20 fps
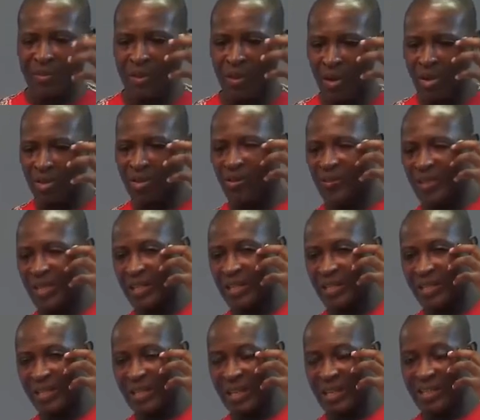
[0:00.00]
because of the
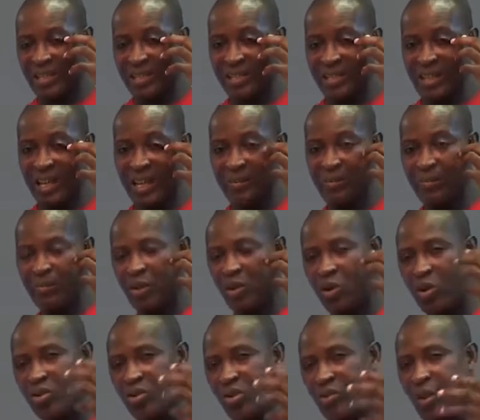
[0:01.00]
intention and
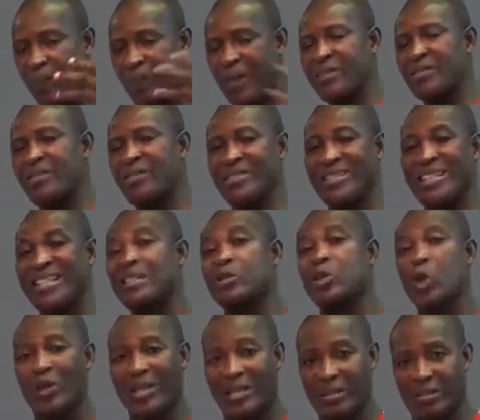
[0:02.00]
because of the person's
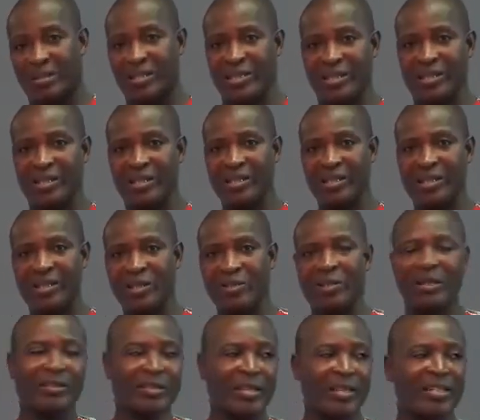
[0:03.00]
ignorance, you
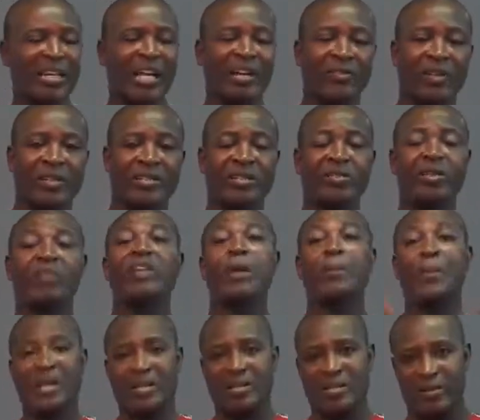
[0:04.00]
are taking advantage of the
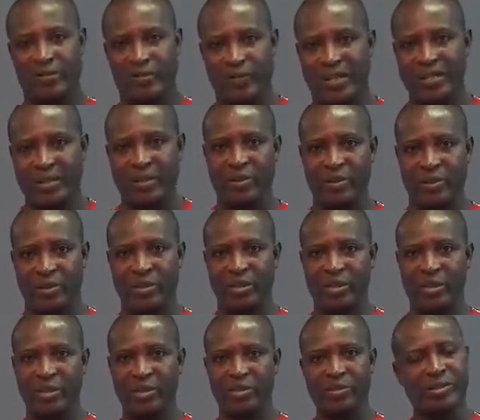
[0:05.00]
person. Very good.
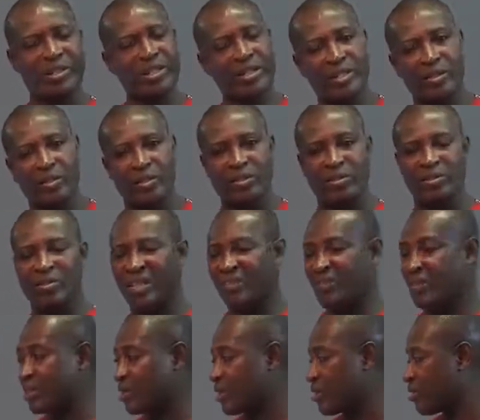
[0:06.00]
You're taking undue
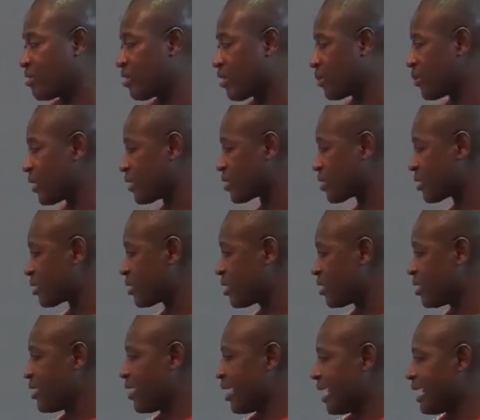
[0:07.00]
advantage of the person.
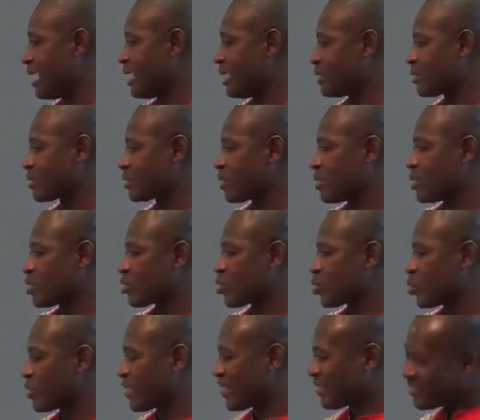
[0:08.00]
And
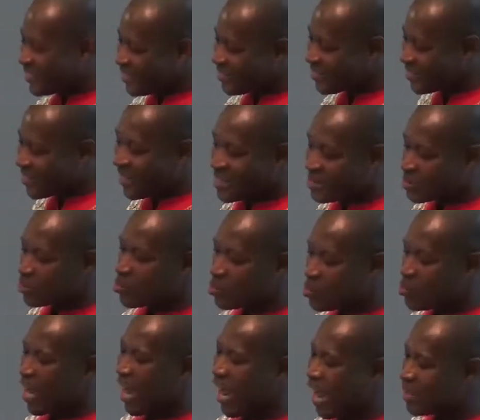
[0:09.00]
so these last
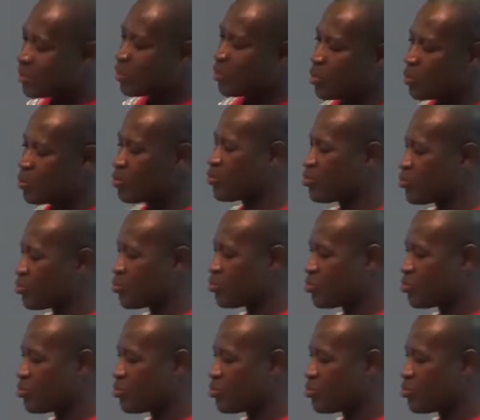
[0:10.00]
two are not